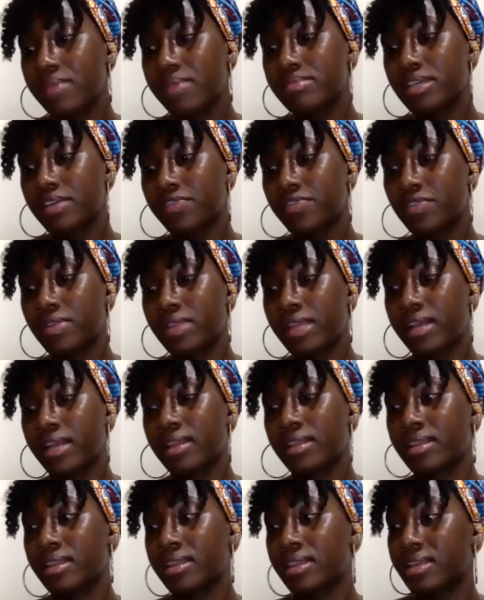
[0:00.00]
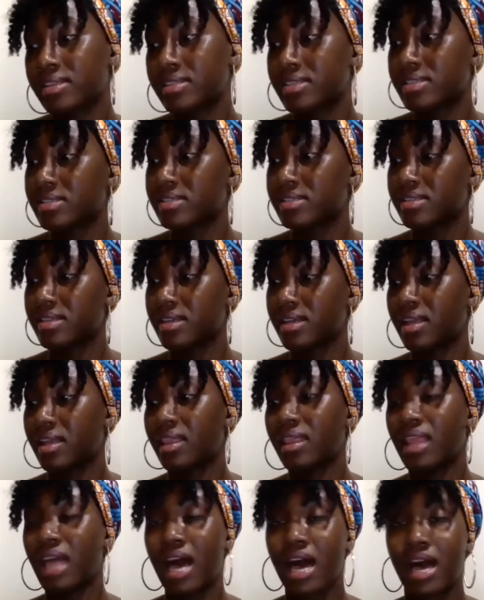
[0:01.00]
I feel like this is a
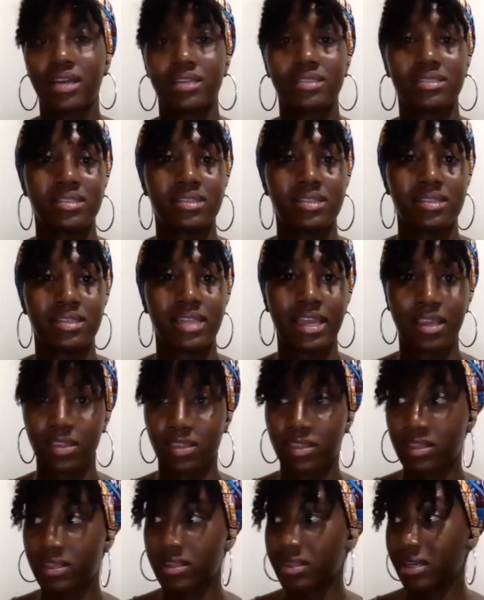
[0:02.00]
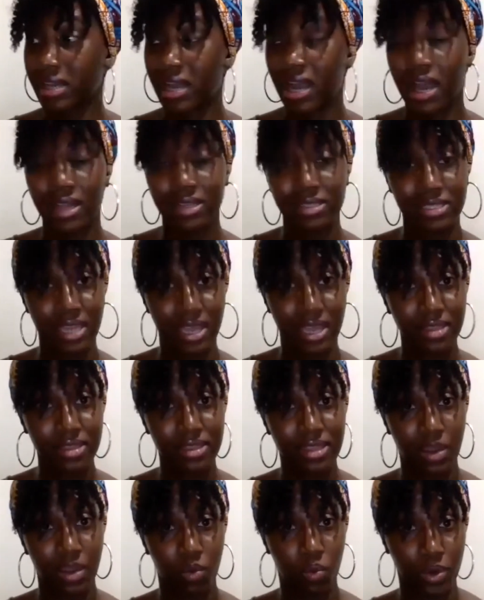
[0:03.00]
lot. Like the content
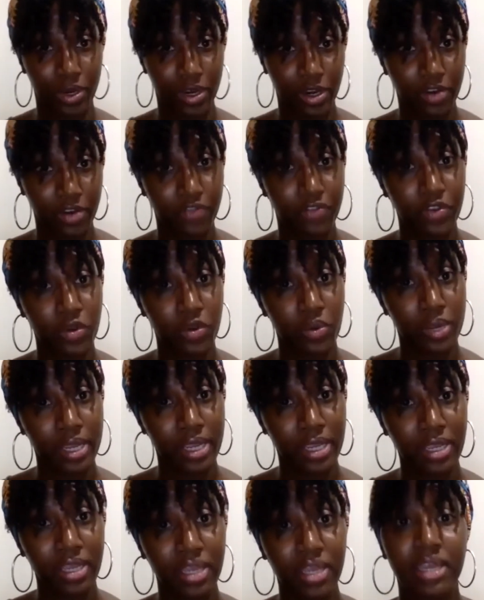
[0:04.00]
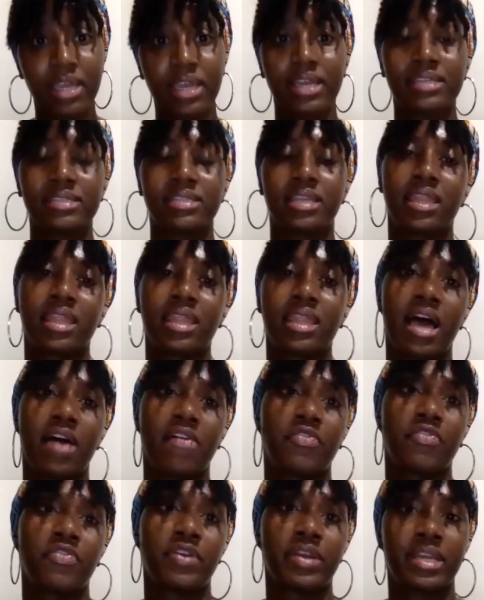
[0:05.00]
that we are viewing is a lot
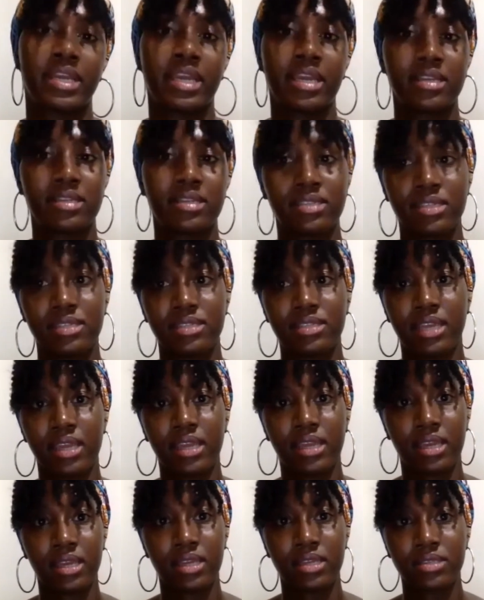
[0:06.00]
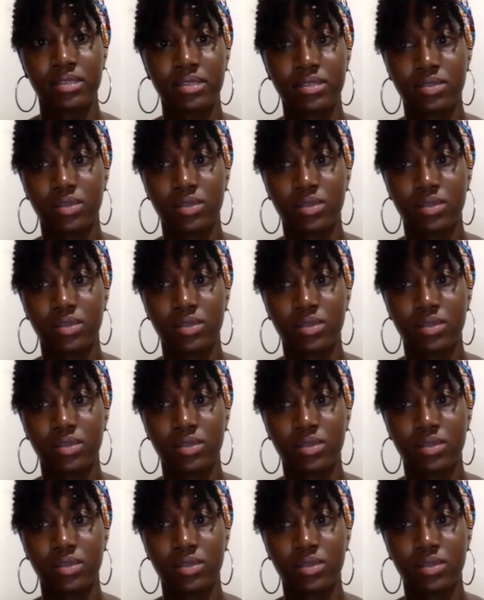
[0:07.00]
for kids to take in. So